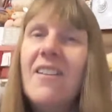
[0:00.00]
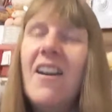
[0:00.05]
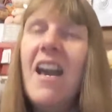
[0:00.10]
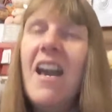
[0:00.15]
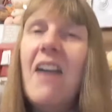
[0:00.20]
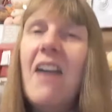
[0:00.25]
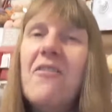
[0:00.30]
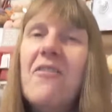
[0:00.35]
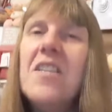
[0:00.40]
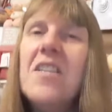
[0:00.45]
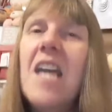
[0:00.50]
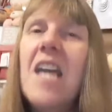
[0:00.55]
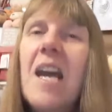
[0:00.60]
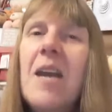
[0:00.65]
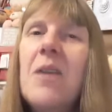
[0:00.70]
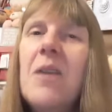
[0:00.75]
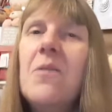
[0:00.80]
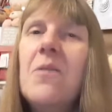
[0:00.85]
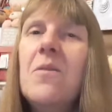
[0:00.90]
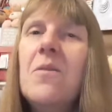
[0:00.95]
I have
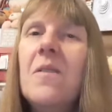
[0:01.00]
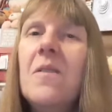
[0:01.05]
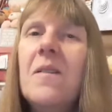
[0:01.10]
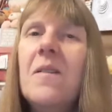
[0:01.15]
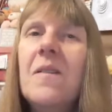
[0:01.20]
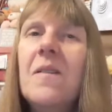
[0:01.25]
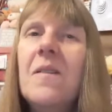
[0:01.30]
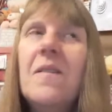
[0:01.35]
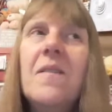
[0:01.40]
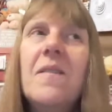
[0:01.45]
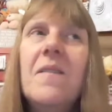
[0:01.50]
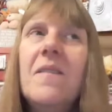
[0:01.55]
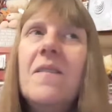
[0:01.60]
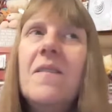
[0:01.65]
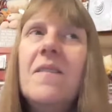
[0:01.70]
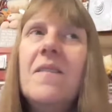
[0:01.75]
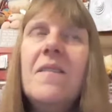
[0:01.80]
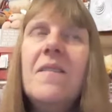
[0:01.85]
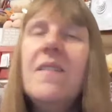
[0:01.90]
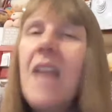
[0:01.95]
no
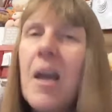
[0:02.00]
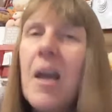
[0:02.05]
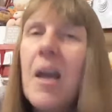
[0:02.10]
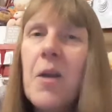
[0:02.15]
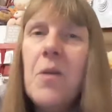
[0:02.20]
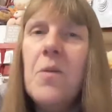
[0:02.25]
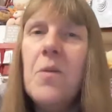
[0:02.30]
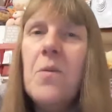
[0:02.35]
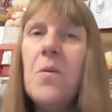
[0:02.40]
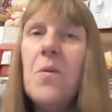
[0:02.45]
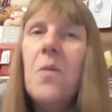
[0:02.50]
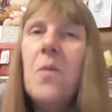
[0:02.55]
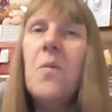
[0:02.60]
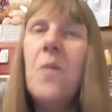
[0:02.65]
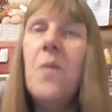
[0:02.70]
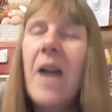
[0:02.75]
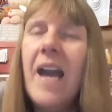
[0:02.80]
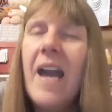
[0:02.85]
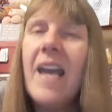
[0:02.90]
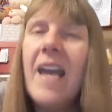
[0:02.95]

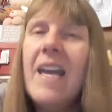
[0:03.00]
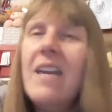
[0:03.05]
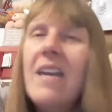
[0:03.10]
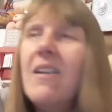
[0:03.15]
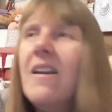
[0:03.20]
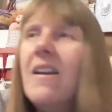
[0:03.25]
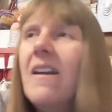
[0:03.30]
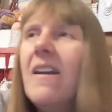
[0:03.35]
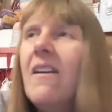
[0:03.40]
way